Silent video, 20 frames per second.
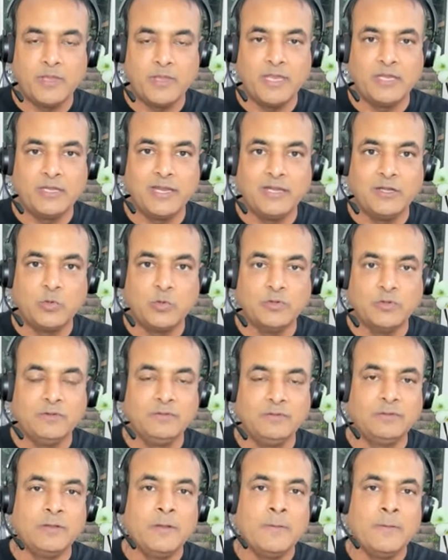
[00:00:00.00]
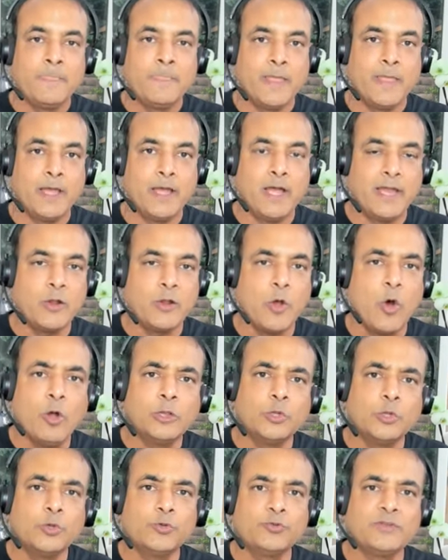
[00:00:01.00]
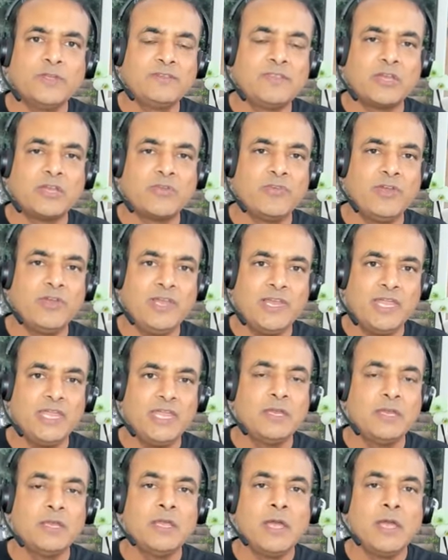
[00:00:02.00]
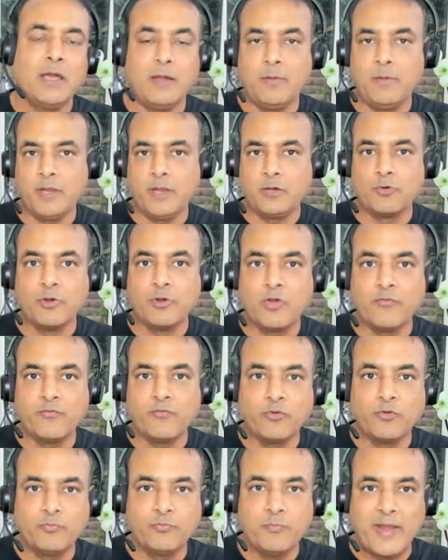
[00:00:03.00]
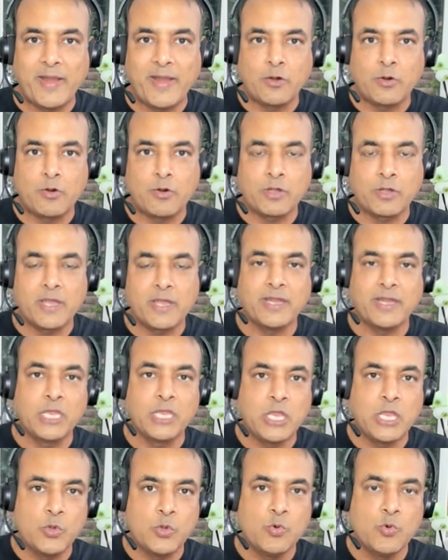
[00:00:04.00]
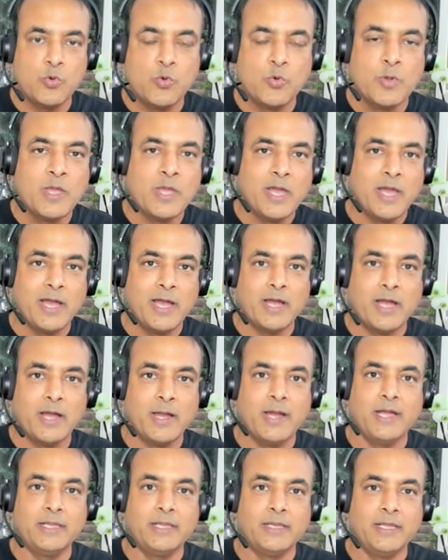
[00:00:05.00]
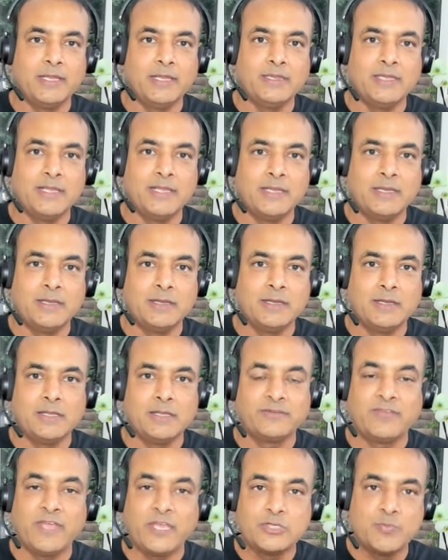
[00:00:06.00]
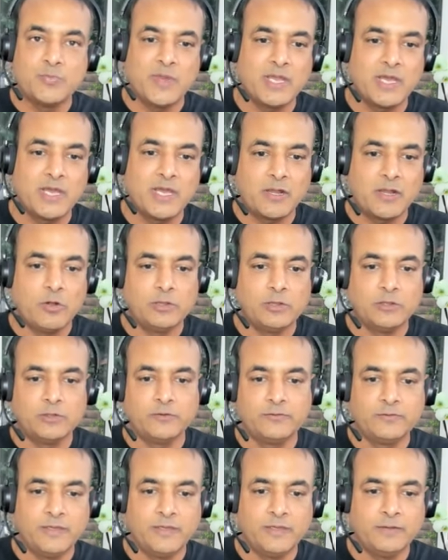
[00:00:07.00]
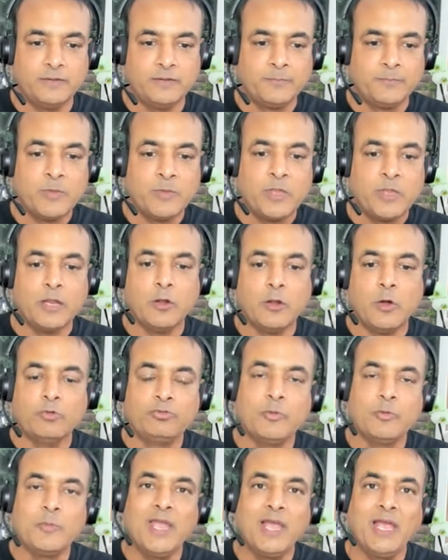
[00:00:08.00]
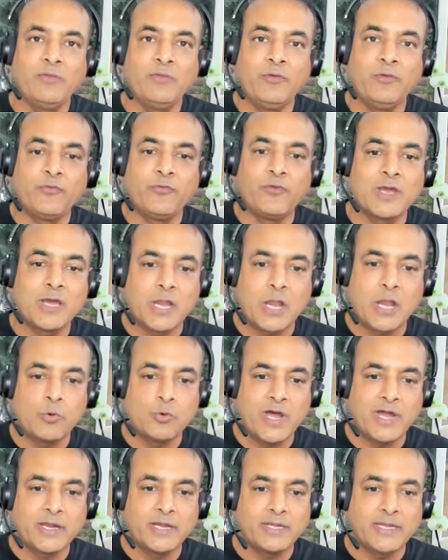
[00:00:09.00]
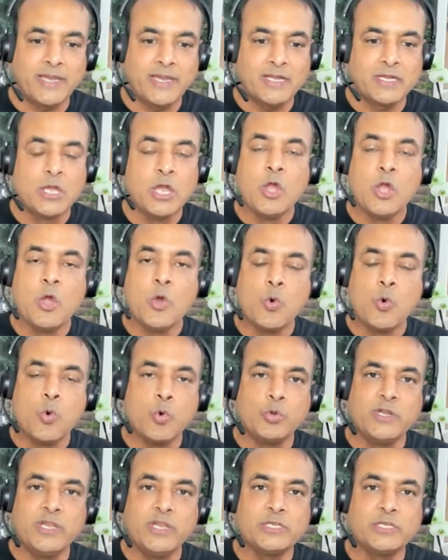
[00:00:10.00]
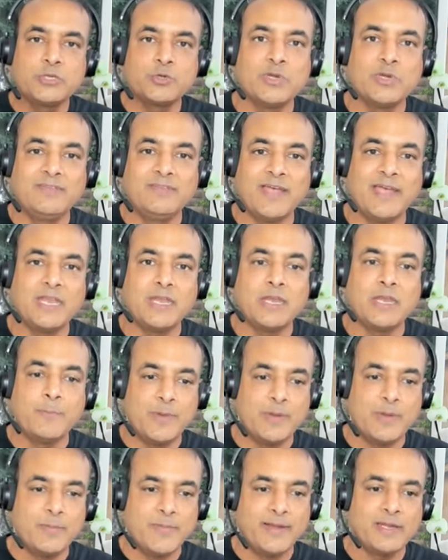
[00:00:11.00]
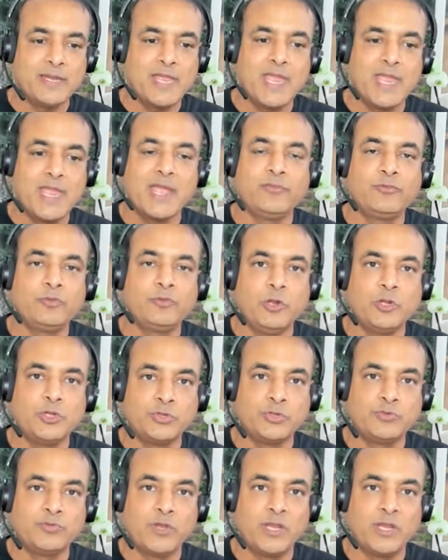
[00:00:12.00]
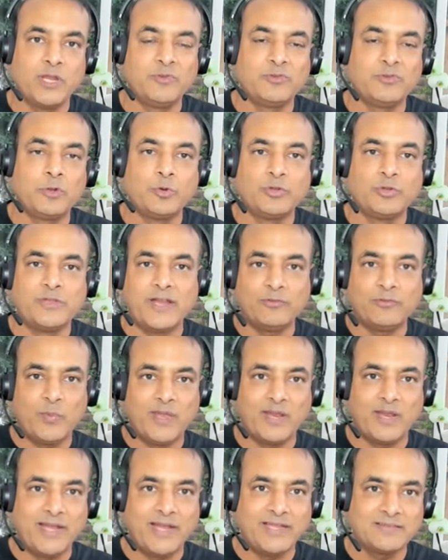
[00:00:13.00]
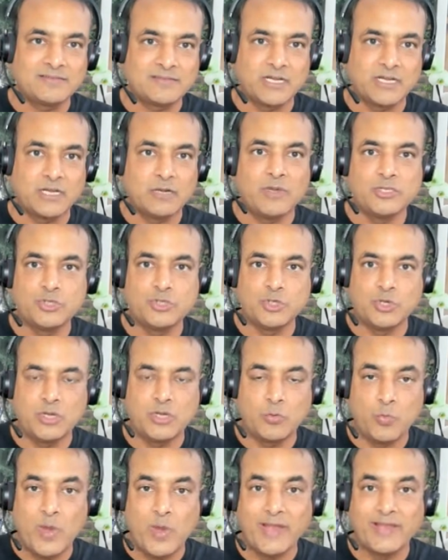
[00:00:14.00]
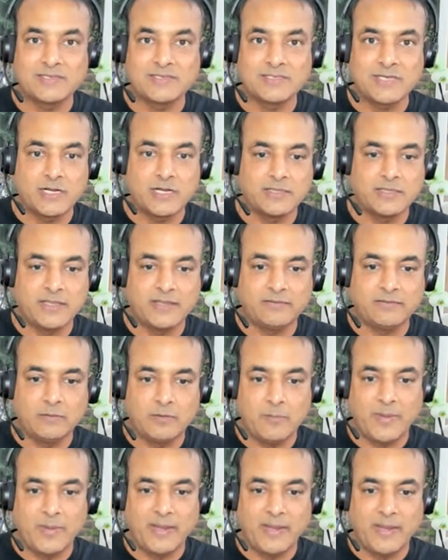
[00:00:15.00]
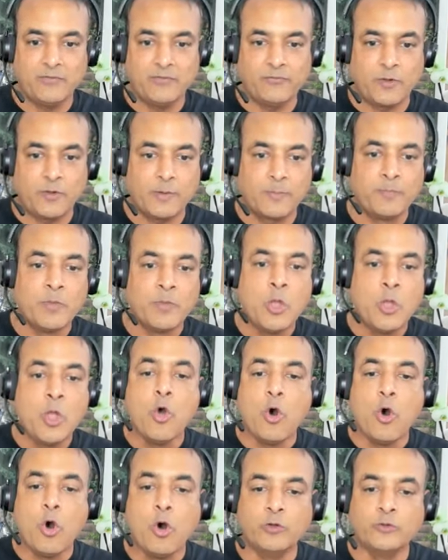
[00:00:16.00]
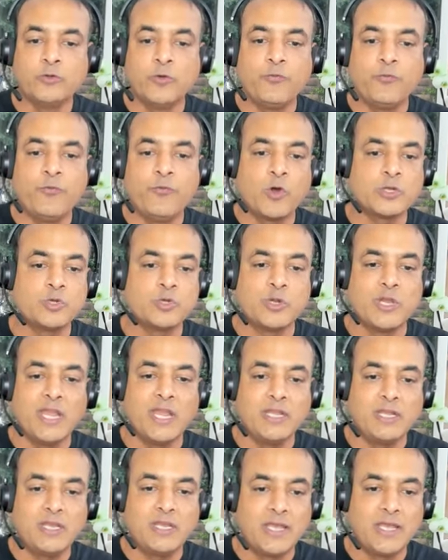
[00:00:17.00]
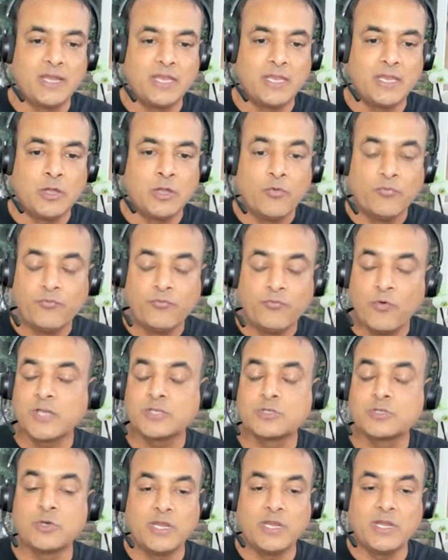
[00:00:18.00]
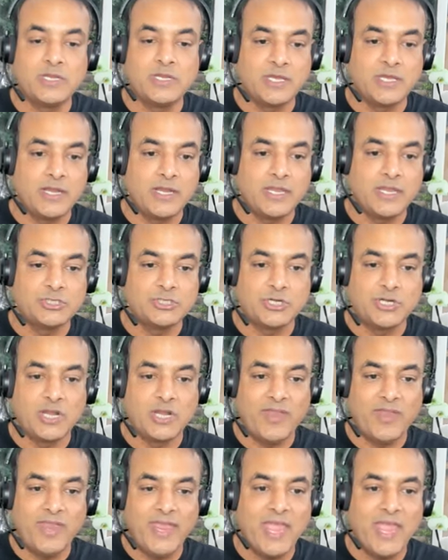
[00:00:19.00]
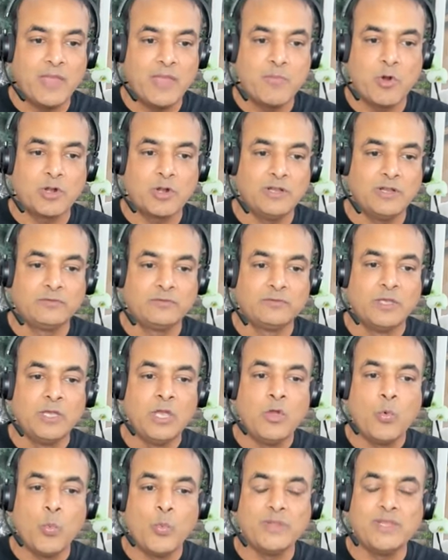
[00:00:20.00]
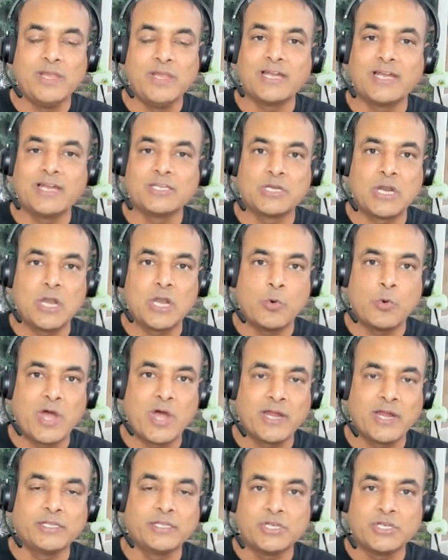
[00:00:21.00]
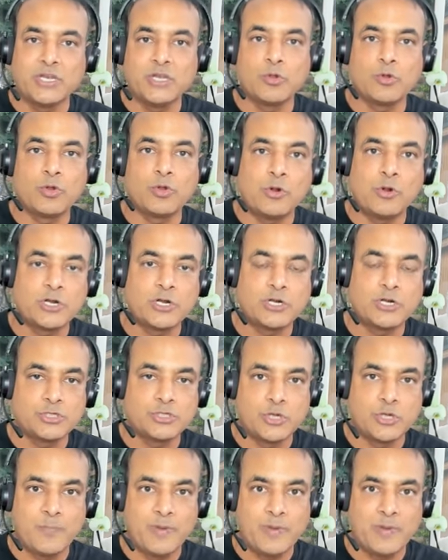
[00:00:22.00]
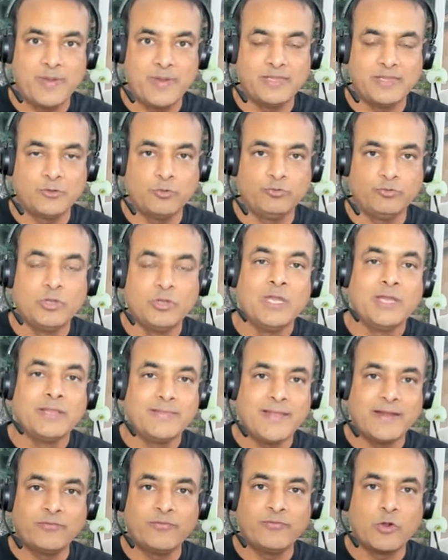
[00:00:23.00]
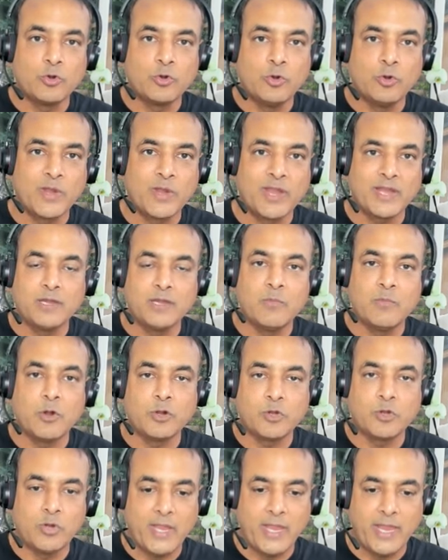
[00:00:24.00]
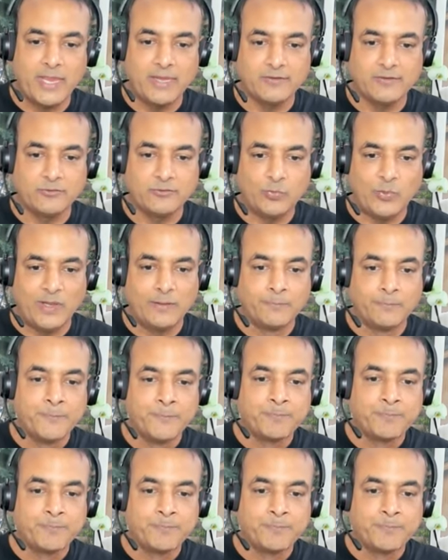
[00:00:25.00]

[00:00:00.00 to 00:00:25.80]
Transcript: ETL tools, and all those things that you will need, including of course Bedrock and Q, and then SageMaker and all those things. It'll also be helpful for cloud architect who needs to design and implement AI solutions on AWS Cloud. That's where I started my journey, why I started this mainly for. Also focused on integrating generative AI models with a larger cloud architecture in your cloud architecture, implementing those. That's what we're going to look at in module 8 as well.